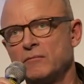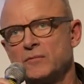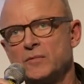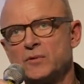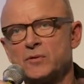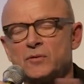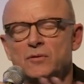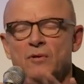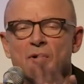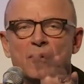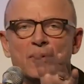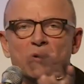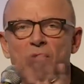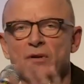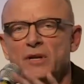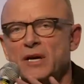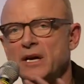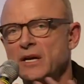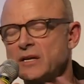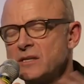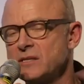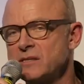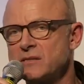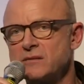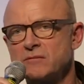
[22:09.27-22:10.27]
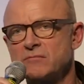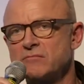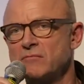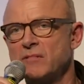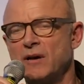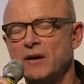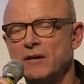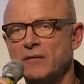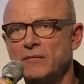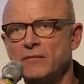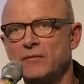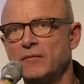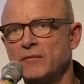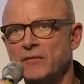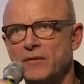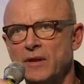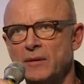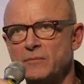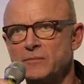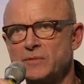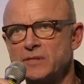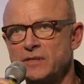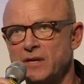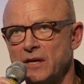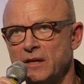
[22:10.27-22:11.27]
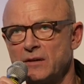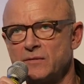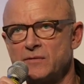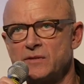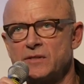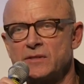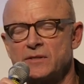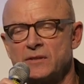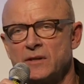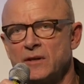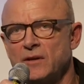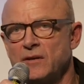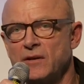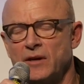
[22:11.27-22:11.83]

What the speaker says: to colonize themselves